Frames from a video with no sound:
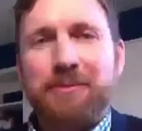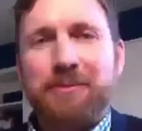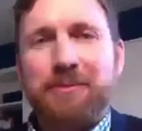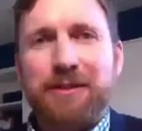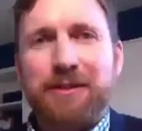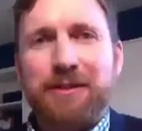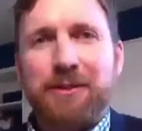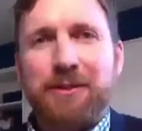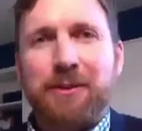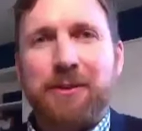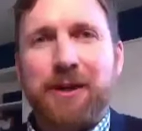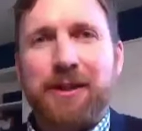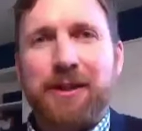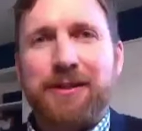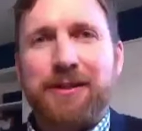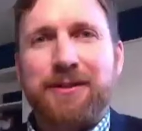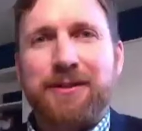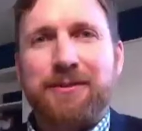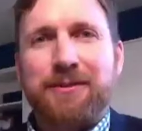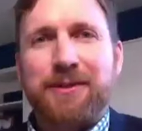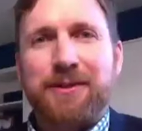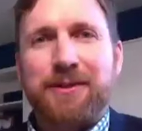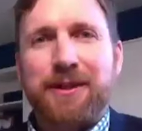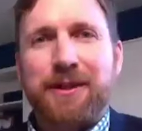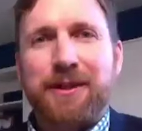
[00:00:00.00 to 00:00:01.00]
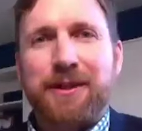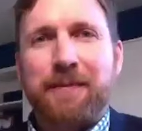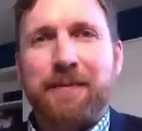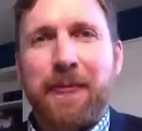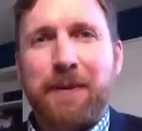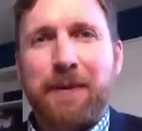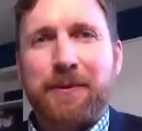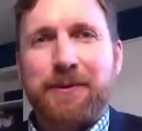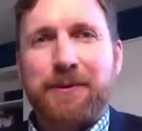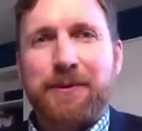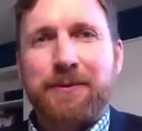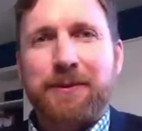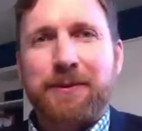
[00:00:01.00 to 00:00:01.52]
it was. It was
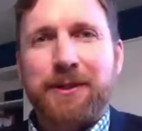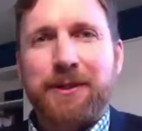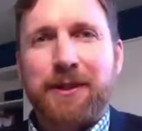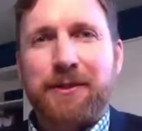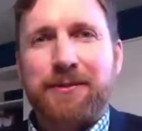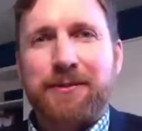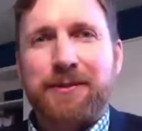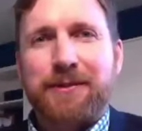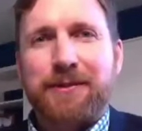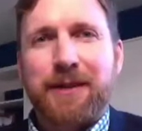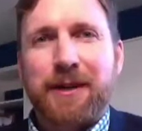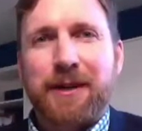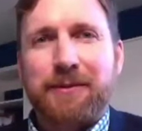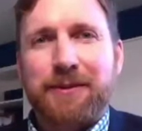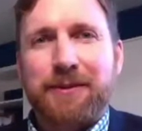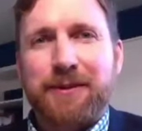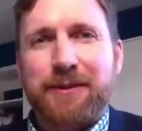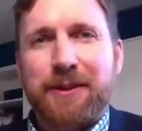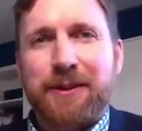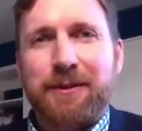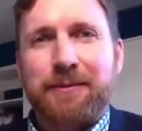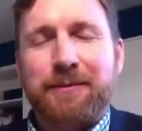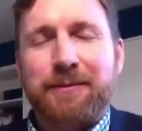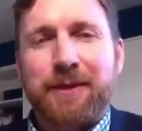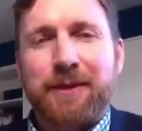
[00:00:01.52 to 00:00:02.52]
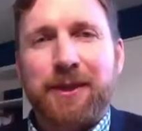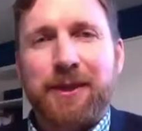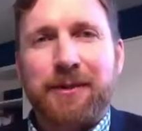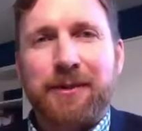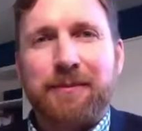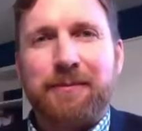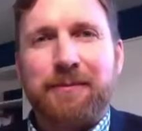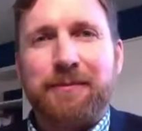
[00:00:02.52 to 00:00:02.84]
there was one that was called